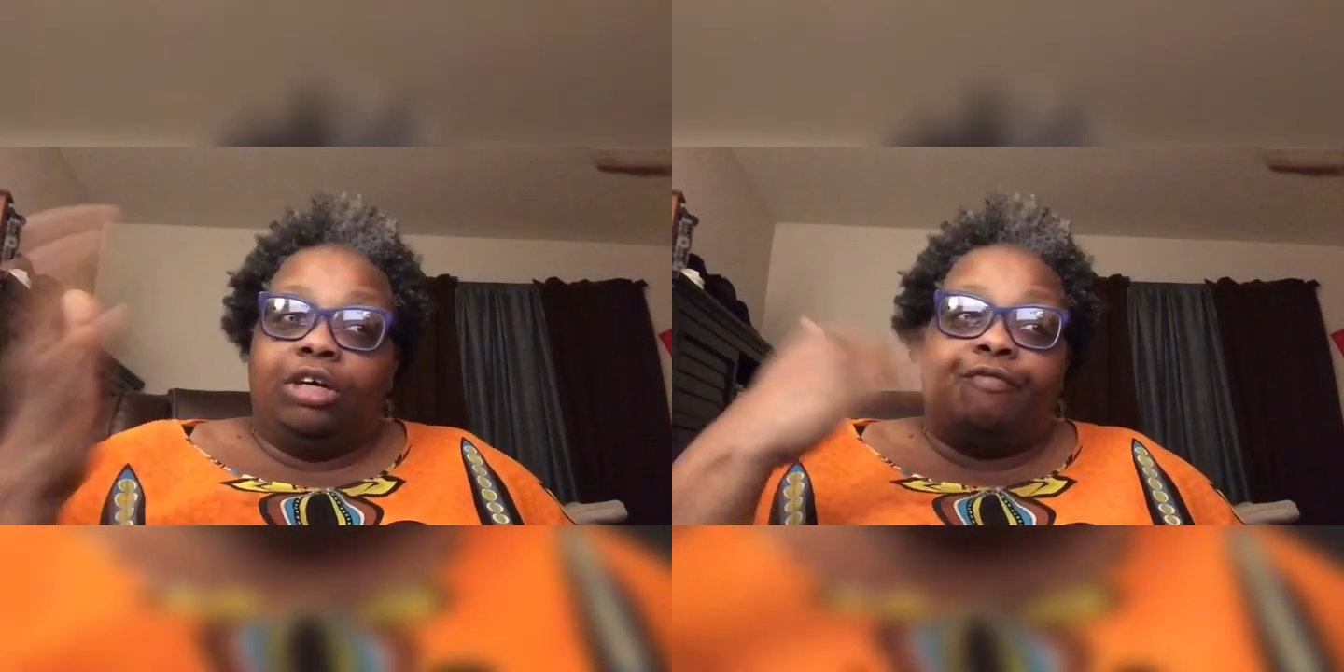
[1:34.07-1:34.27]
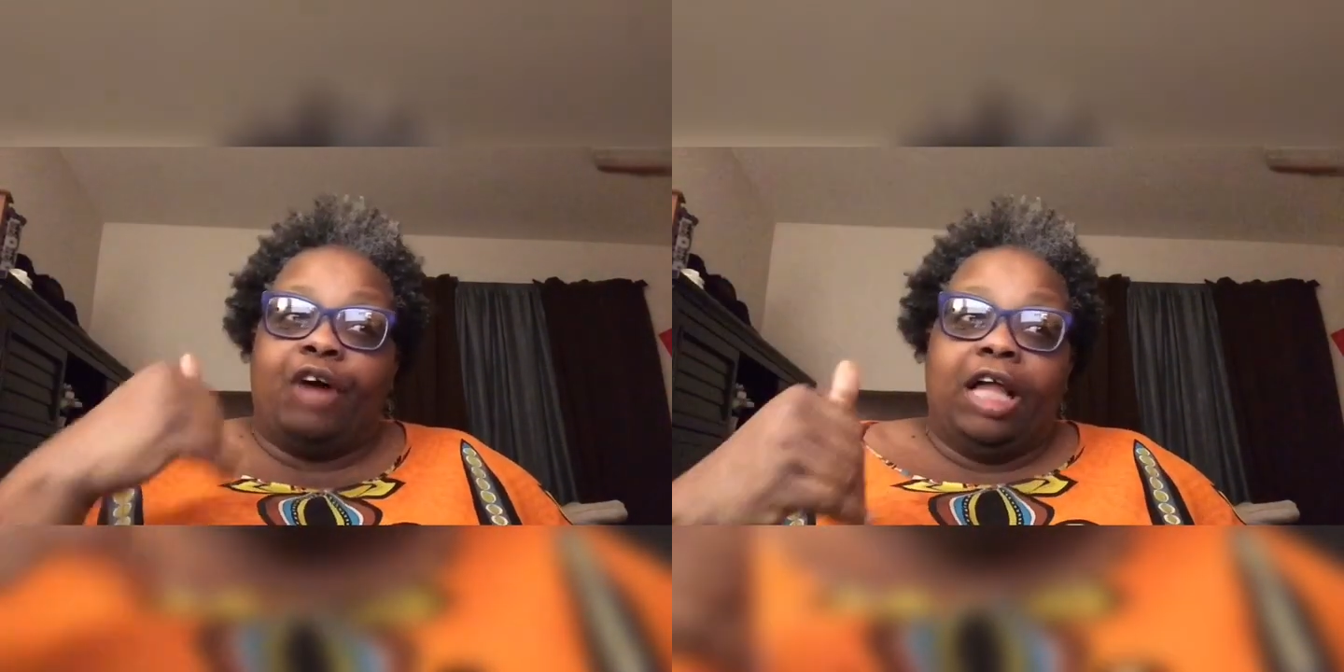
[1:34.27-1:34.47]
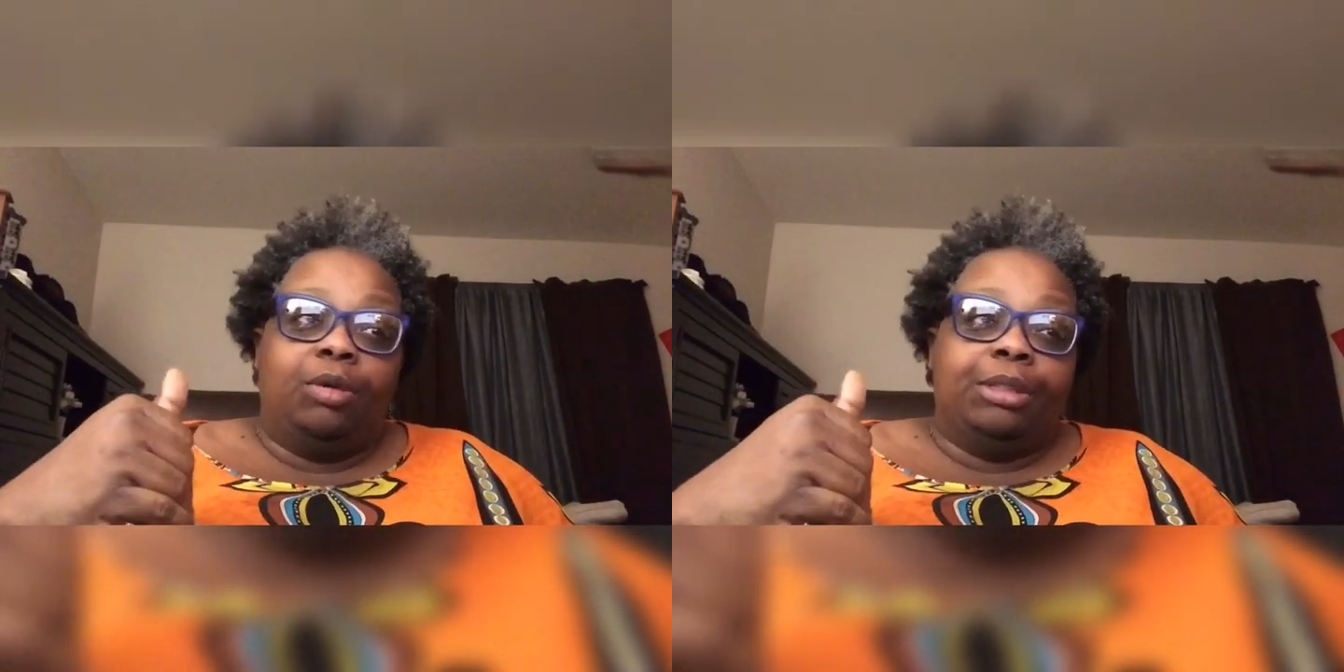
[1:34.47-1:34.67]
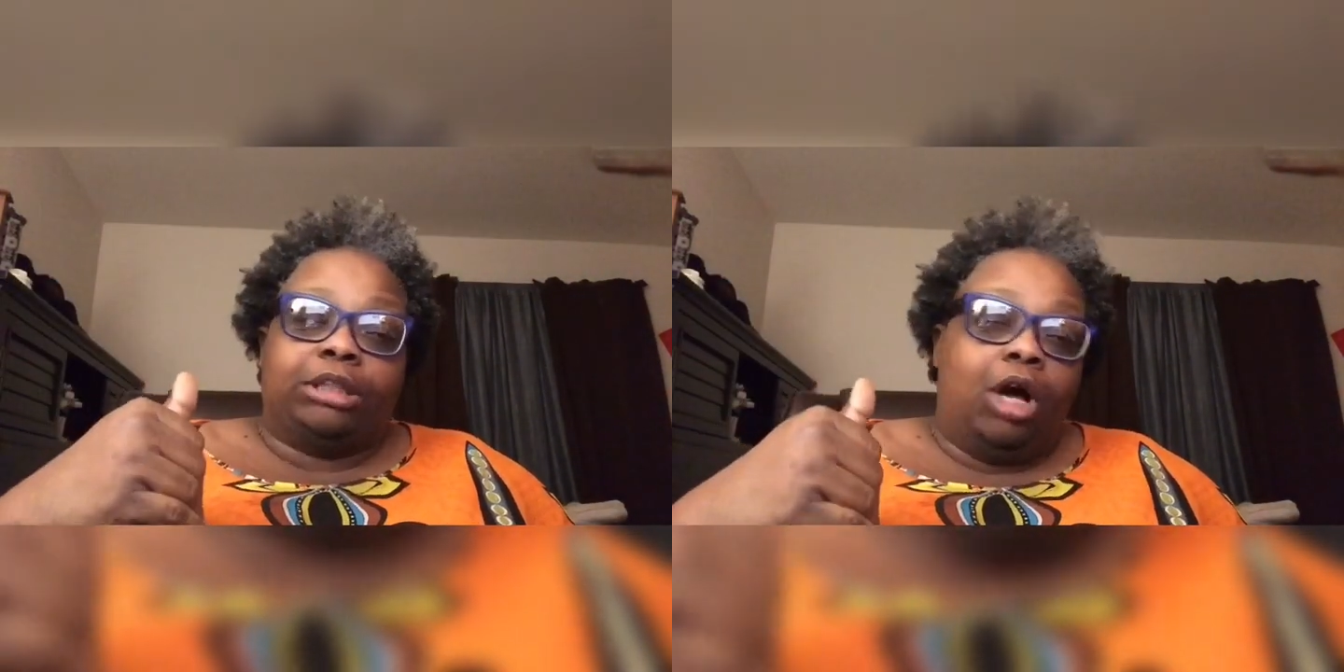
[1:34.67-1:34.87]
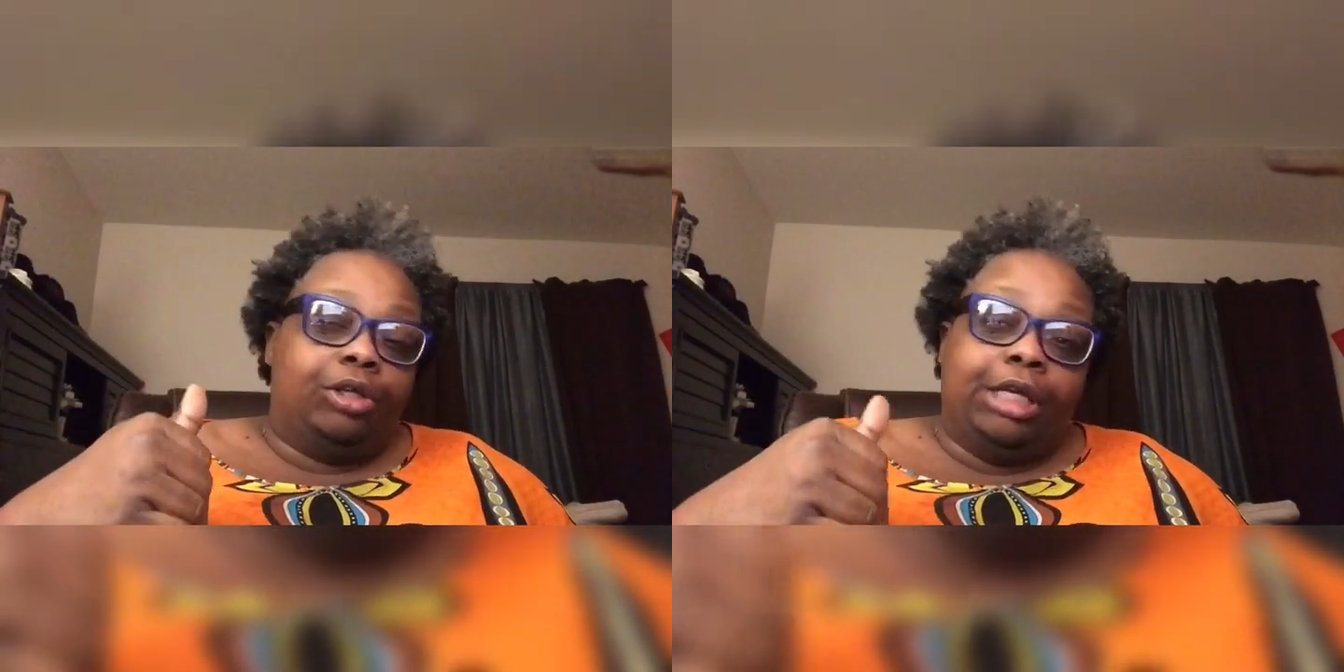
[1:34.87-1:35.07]
They'll follow
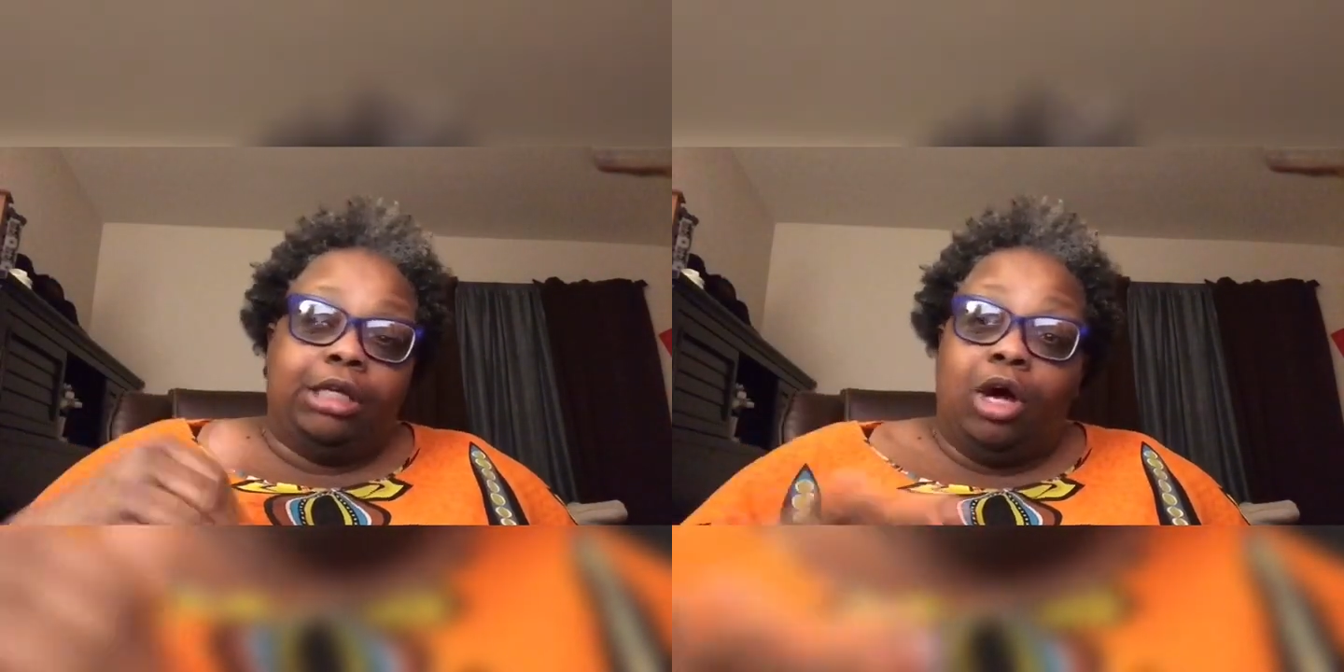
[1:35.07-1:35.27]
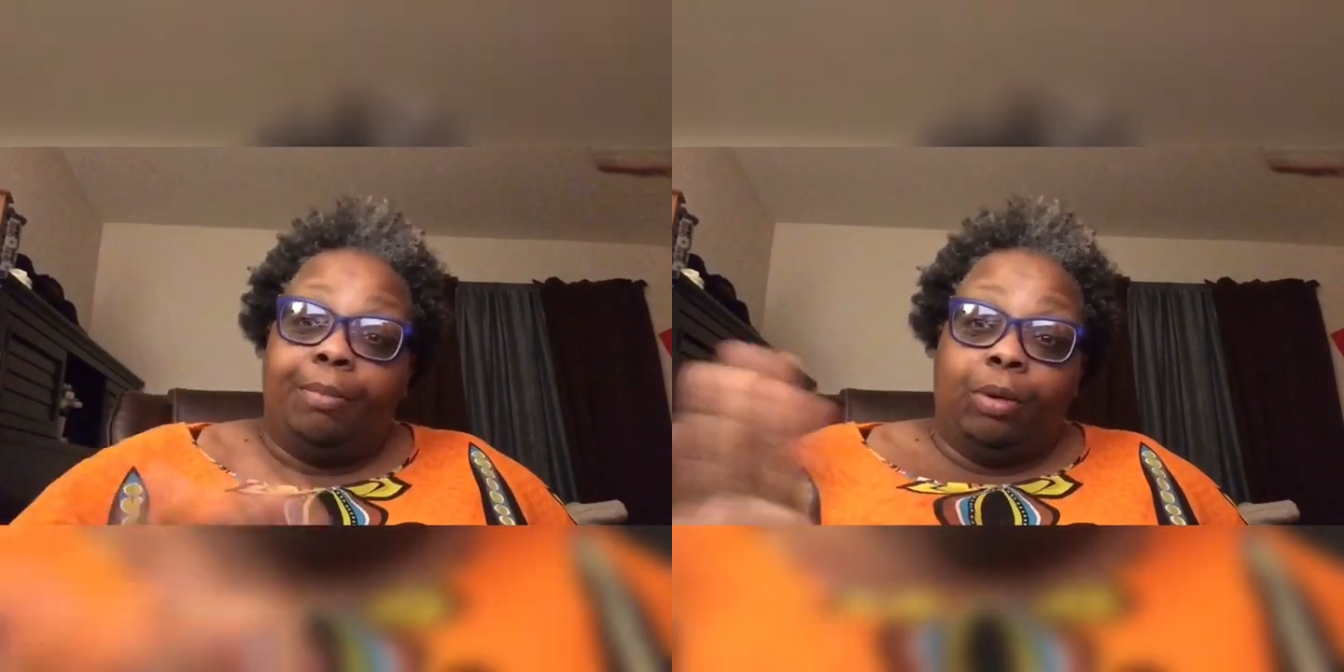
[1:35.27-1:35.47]
us all day long,